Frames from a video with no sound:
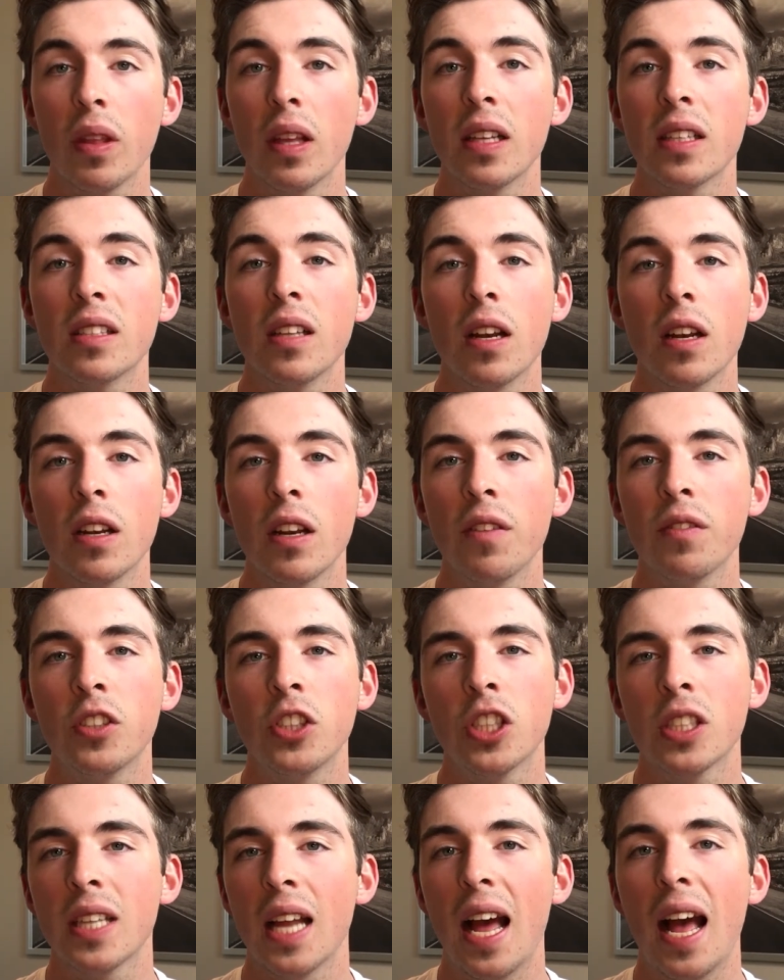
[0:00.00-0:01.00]
It's not enough to
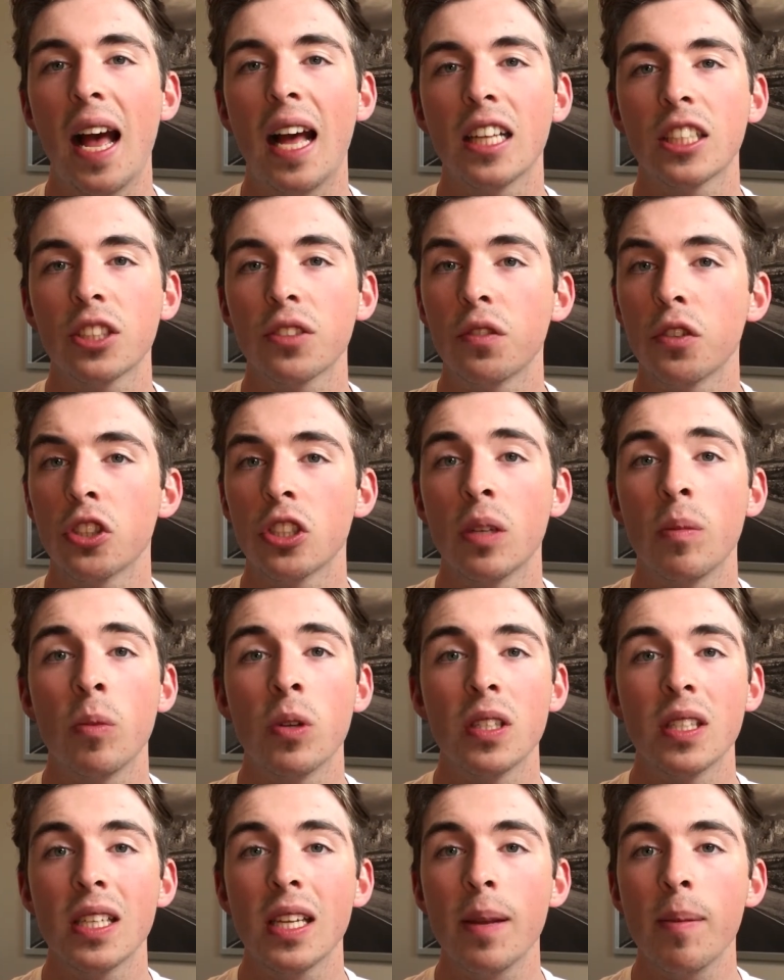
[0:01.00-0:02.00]
just ask for
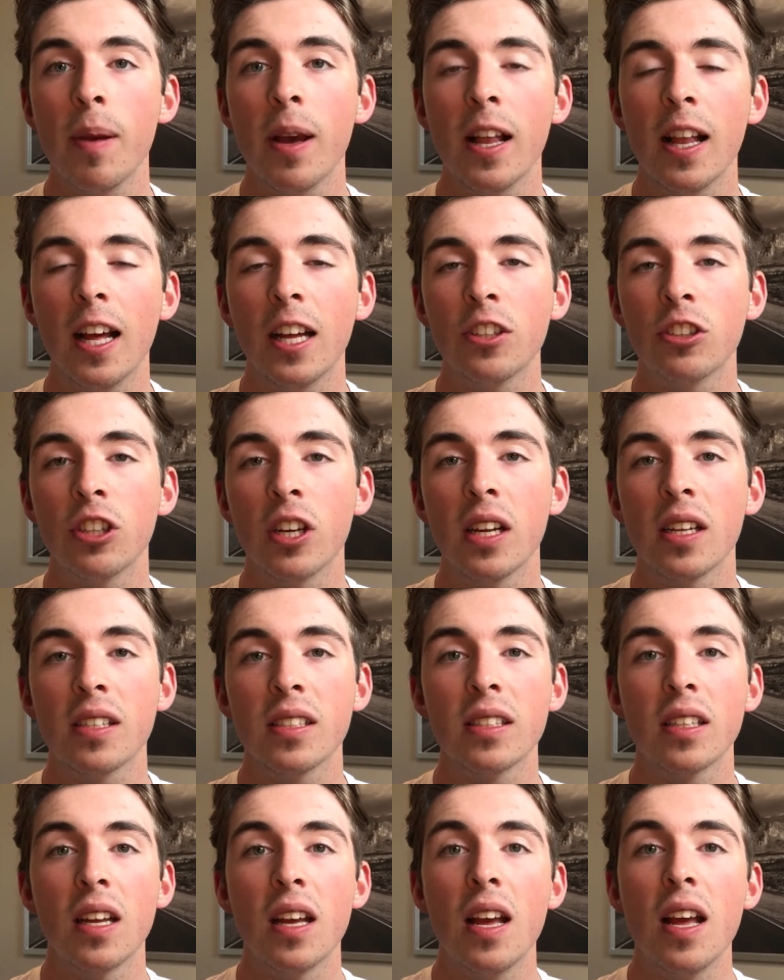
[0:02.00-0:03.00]
someone's email
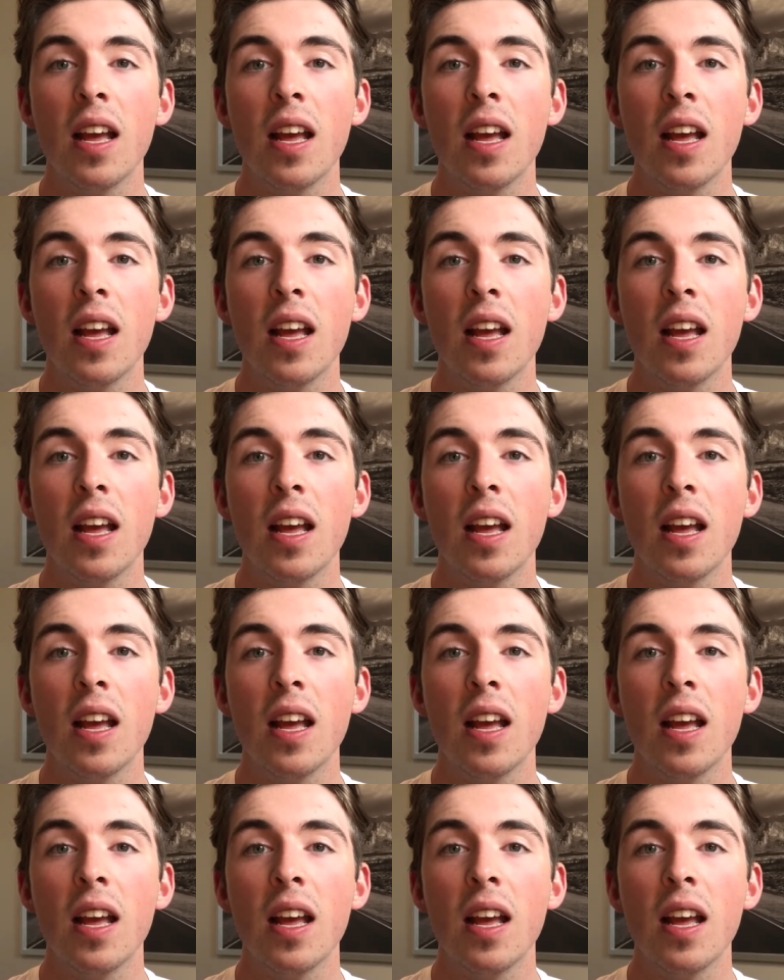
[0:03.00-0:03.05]
address